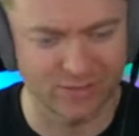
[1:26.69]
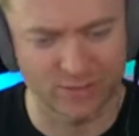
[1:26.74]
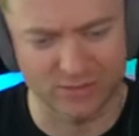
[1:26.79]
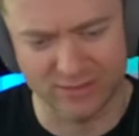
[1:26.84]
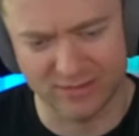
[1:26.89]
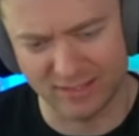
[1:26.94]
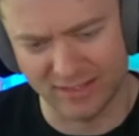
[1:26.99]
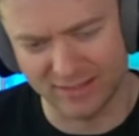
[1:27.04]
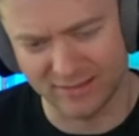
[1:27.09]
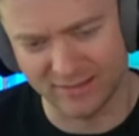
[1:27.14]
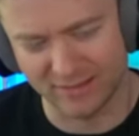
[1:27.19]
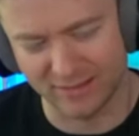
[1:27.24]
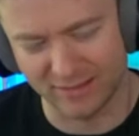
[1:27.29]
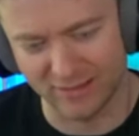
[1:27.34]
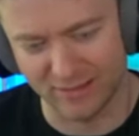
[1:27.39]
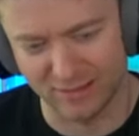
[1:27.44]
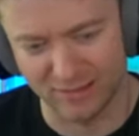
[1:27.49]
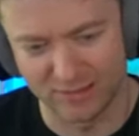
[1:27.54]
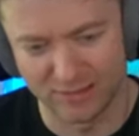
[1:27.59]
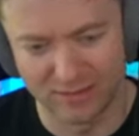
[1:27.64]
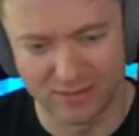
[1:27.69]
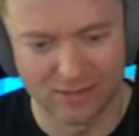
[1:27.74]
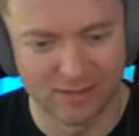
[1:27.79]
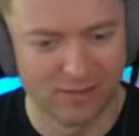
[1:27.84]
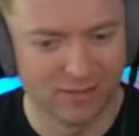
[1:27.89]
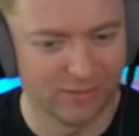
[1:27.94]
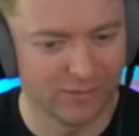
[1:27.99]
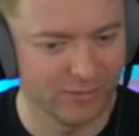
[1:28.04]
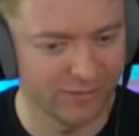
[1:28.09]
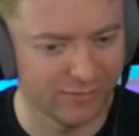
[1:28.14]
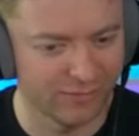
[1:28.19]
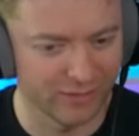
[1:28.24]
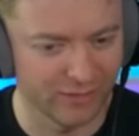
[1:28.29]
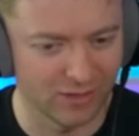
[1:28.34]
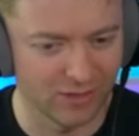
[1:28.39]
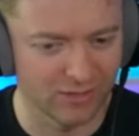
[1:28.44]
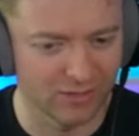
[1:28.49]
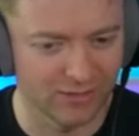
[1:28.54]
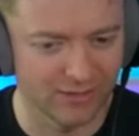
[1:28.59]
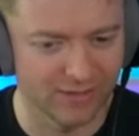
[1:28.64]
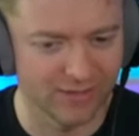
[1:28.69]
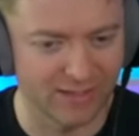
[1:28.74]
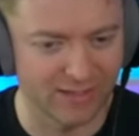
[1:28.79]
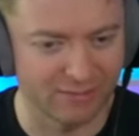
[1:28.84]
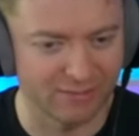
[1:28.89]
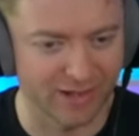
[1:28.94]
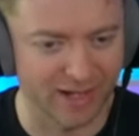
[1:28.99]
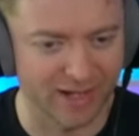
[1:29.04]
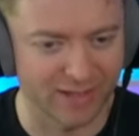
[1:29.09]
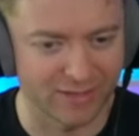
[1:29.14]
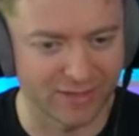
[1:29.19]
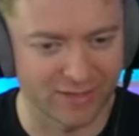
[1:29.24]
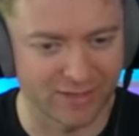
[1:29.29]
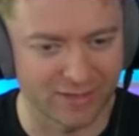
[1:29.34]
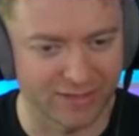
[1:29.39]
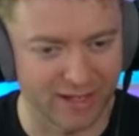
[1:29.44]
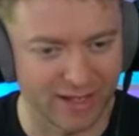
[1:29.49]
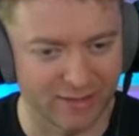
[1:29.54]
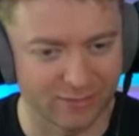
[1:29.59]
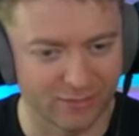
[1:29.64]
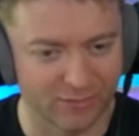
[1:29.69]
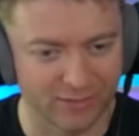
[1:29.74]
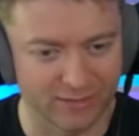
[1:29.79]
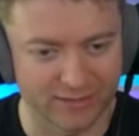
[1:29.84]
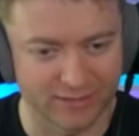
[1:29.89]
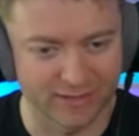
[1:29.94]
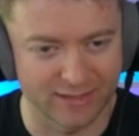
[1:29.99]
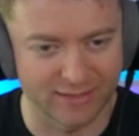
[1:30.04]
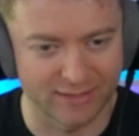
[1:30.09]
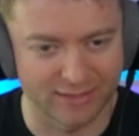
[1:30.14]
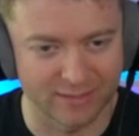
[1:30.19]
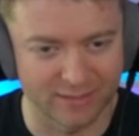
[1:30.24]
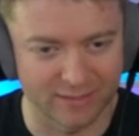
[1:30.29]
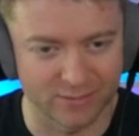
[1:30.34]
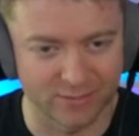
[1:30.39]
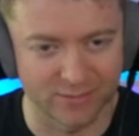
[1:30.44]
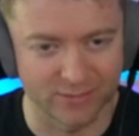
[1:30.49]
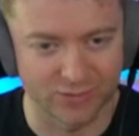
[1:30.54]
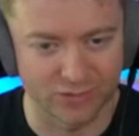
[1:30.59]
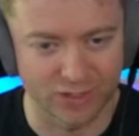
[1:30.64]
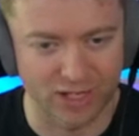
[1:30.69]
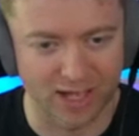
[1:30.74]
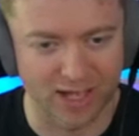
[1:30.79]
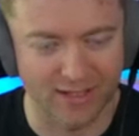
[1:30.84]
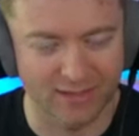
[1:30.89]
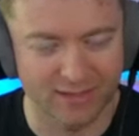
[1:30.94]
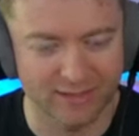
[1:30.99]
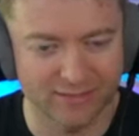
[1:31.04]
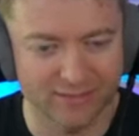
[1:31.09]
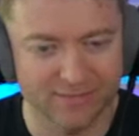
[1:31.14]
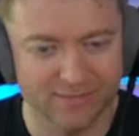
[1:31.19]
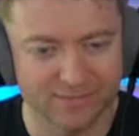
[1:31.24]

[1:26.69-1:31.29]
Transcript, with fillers: So he takes here, Definitely not going to take back just yet. We're going to take this with a check.